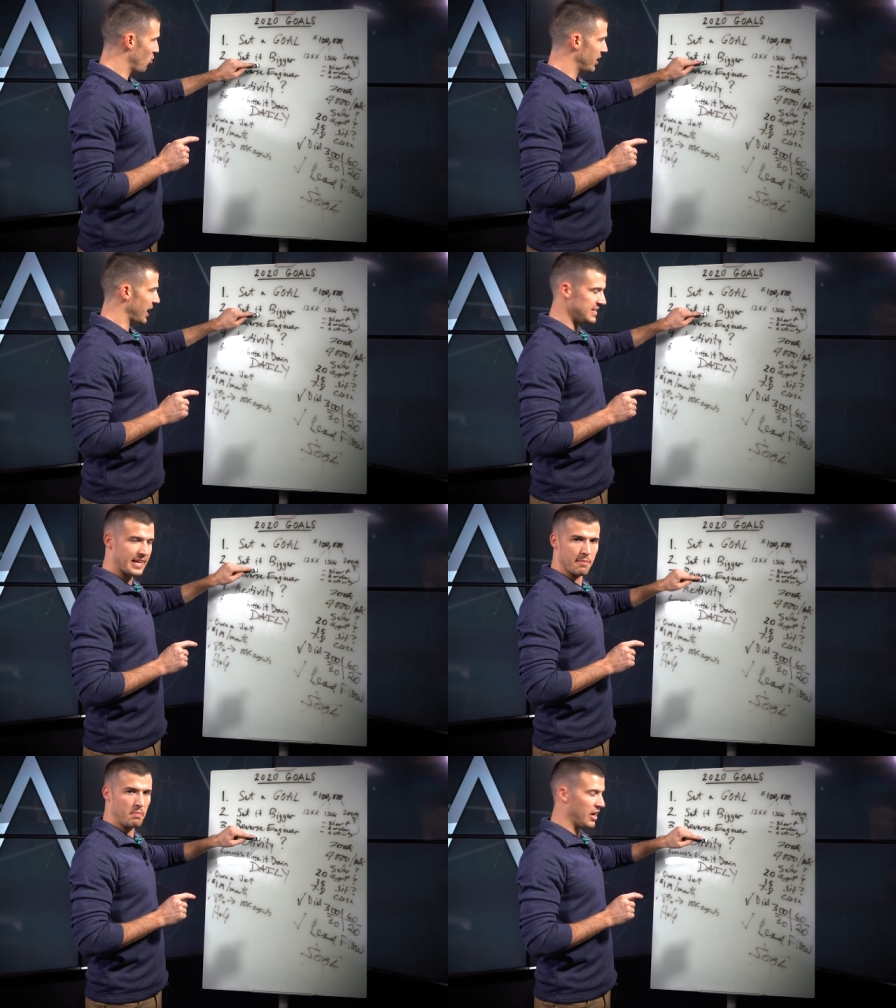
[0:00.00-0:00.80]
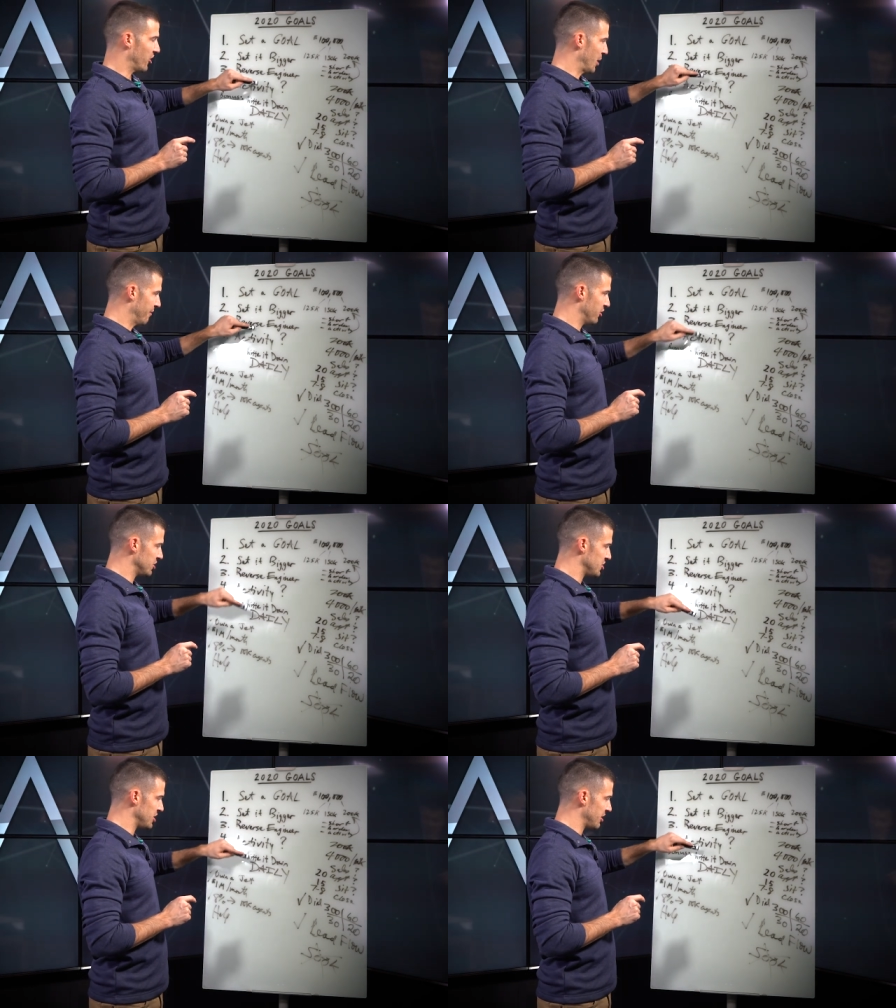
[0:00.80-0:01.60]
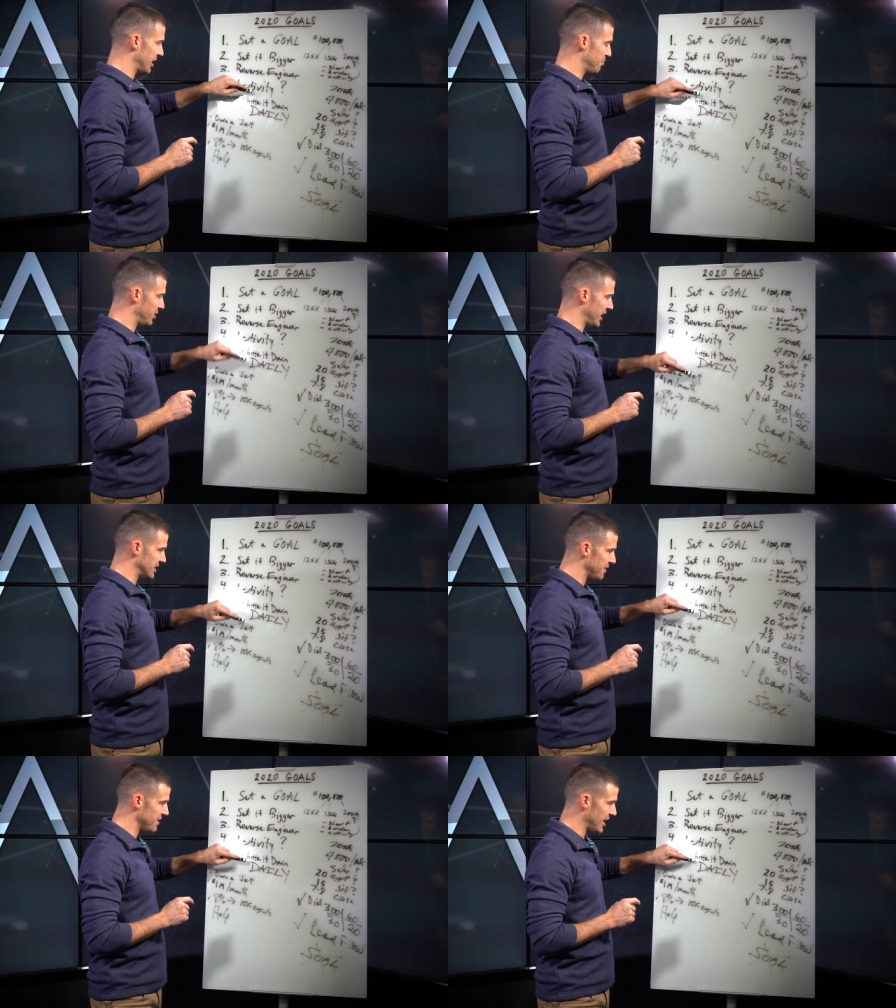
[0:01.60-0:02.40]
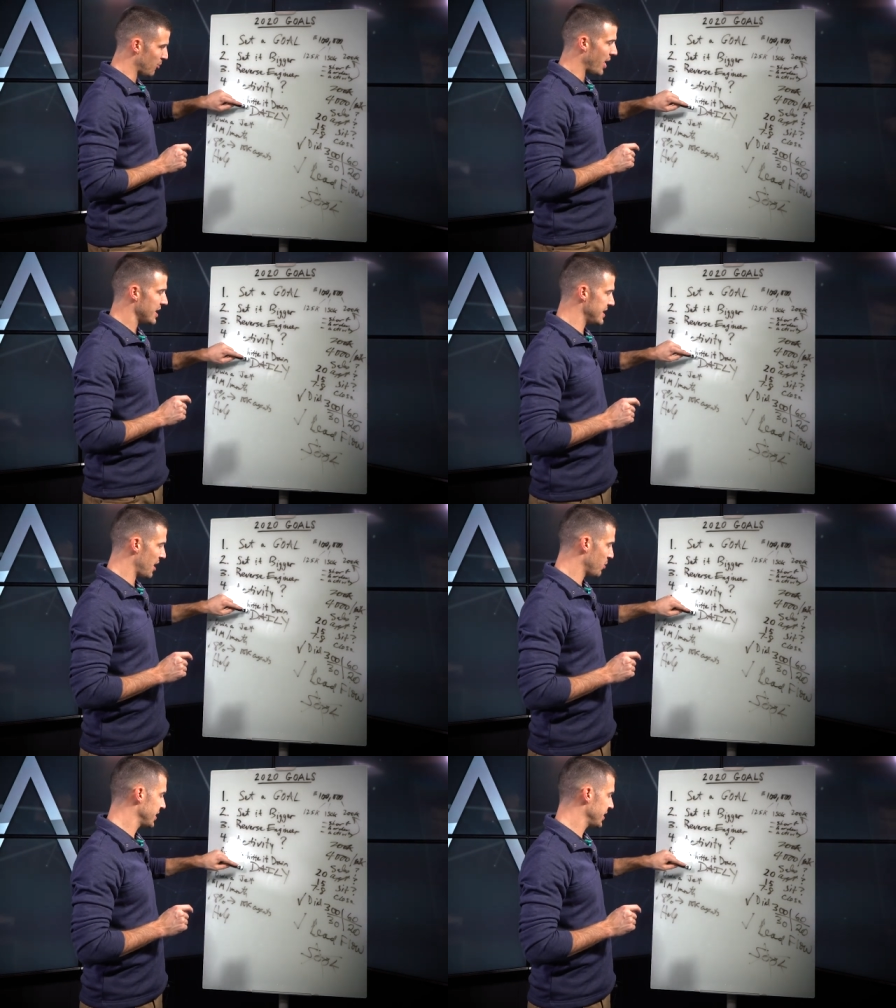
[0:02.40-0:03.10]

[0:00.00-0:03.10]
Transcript: one, I set it bigger, I reverse engineered, I put the activity and I write it down.